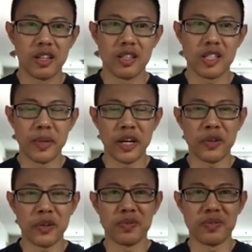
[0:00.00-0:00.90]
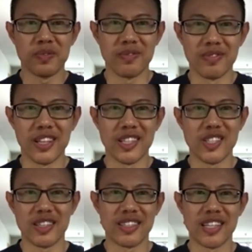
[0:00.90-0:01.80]
spill these
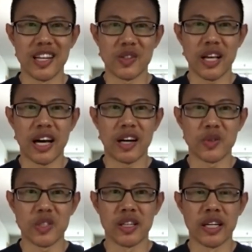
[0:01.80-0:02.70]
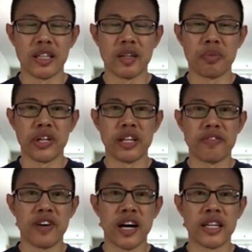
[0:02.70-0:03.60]
cells out in a
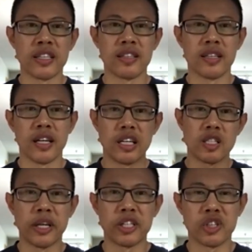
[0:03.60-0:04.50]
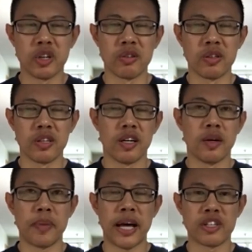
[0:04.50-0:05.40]
predefined spatial
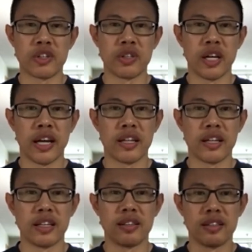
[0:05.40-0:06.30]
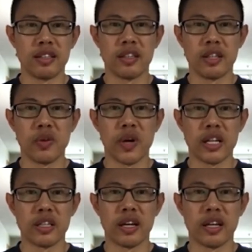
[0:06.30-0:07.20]
pattern, and then the
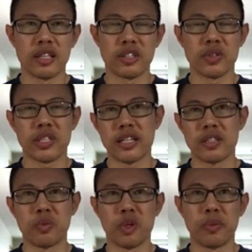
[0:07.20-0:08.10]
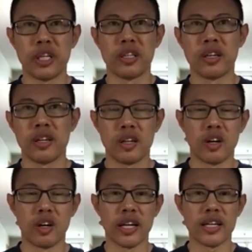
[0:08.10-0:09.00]
neuron astrocytes will be
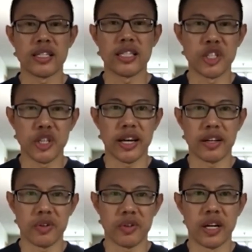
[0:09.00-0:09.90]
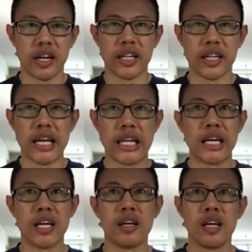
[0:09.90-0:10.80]
organized together. And then
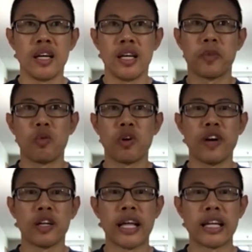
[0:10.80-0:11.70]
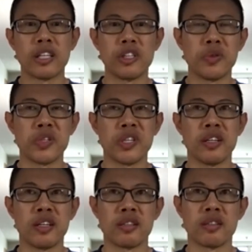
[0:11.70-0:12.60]
we found that using
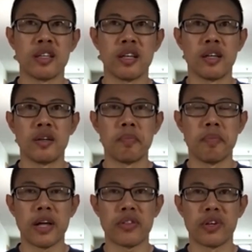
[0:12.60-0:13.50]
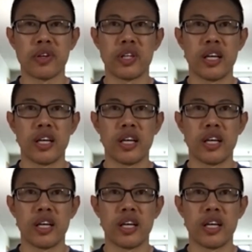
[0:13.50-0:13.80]
this method,